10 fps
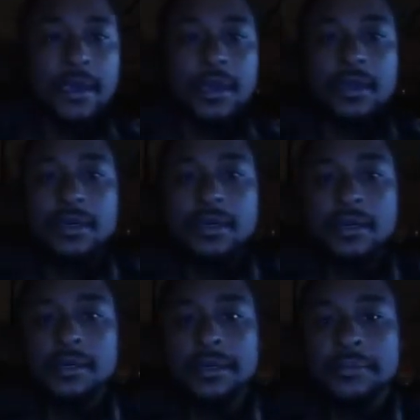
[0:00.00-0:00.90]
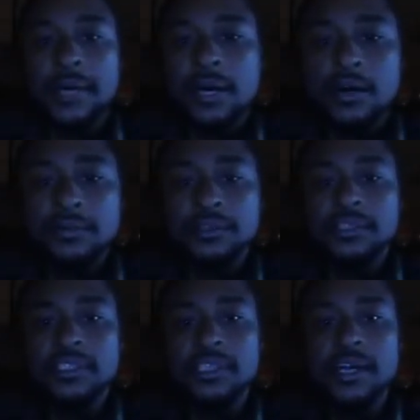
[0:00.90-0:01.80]
and I hope to
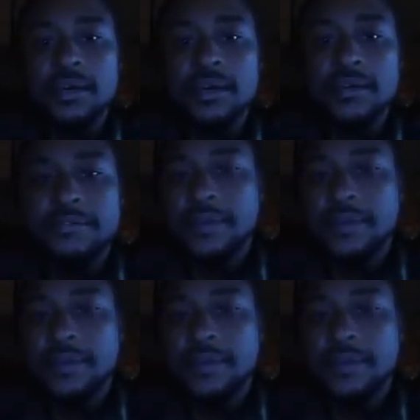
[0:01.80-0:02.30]
see y'all there,